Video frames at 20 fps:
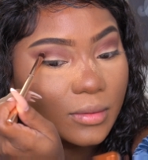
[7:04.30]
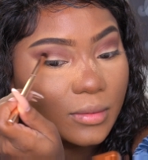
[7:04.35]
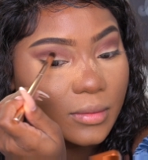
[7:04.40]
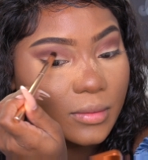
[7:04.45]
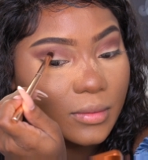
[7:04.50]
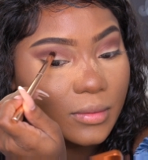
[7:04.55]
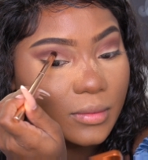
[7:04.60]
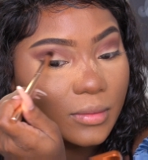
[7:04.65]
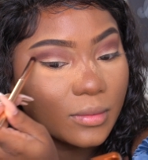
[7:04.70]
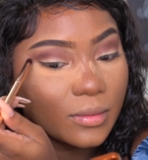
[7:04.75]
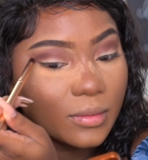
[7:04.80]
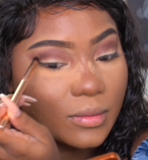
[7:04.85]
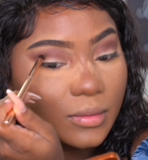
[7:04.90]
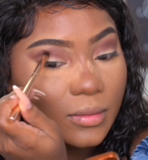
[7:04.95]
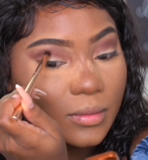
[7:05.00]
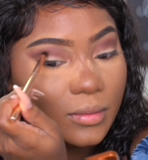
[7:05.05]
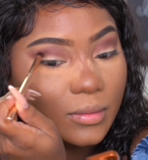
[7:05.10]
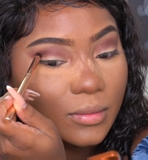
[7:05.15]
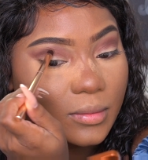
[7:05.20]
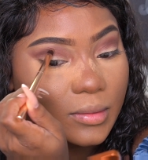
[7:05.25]

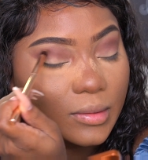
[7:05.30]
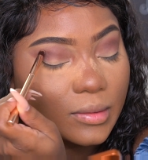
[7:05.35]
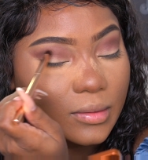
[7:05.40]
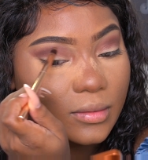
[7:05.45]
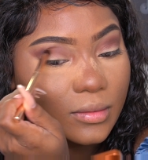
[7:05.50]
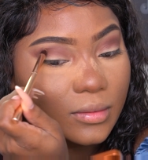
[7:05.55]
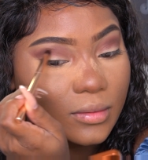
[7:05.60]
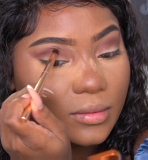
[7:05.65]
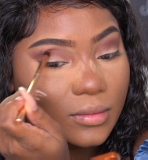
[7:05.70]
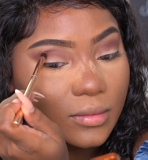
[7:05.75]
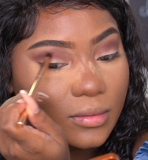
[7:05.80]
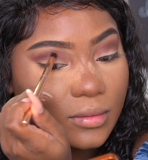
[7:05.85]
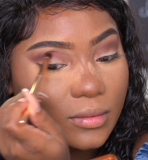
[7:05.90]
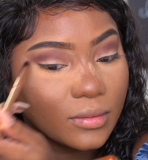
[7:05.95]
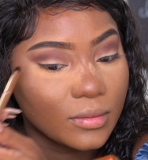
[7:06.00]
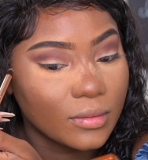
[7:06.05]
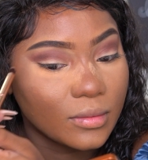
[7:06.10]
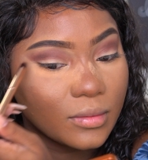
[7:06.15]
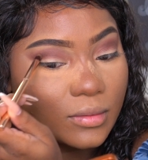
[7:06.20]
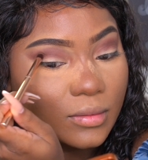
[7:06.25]

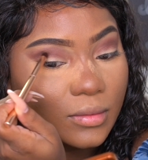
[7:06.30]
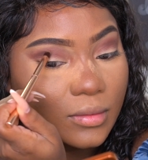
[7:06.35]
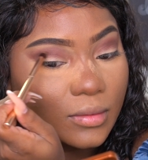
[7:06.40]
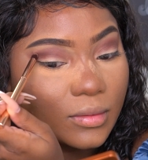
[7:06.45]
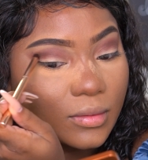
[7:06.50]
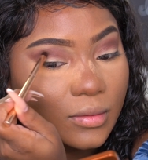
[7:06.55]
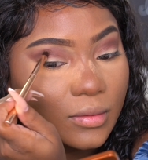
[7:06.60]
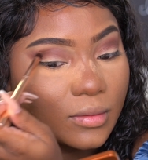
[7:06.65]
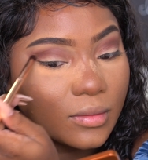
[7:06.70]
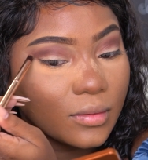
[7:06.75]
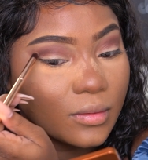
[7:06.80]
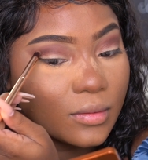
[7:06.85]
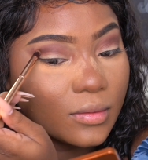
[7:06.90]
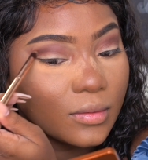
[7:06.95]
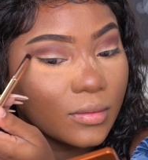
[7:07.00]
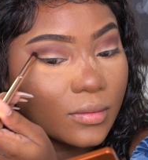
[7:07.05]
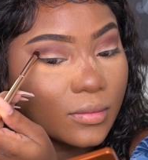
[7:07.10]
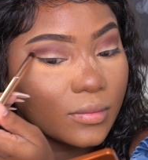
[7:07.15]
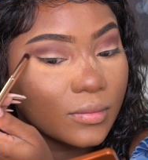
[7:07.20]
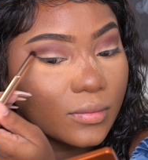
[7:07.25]

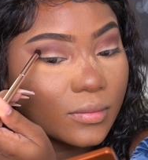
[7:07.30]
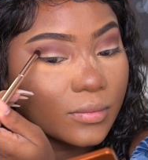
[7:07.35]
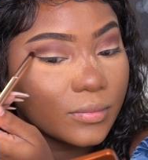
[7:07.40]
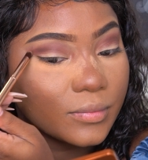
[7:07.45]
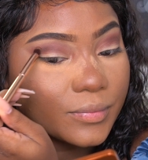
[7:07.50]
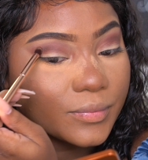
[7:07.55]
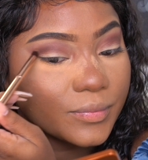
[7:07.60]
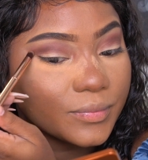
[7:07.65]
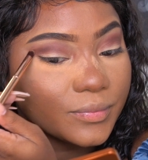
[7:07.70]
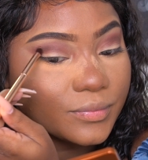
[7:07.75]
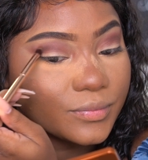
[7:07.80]
(silence)